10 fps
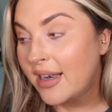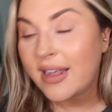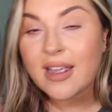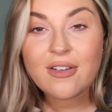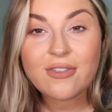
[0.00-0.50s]

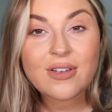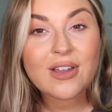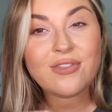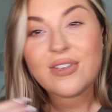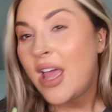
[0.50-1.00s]
like
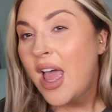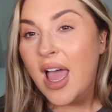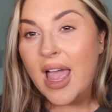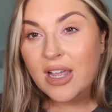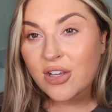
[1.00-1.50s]
if
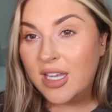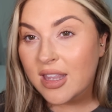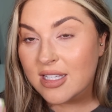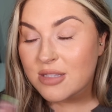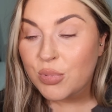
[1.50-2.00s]
I could
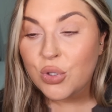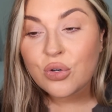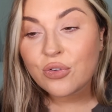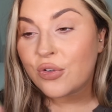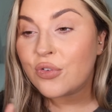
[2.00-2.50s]
get this
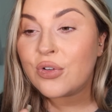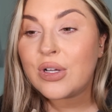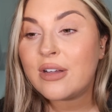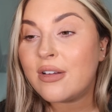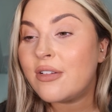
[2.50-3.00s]
beautiful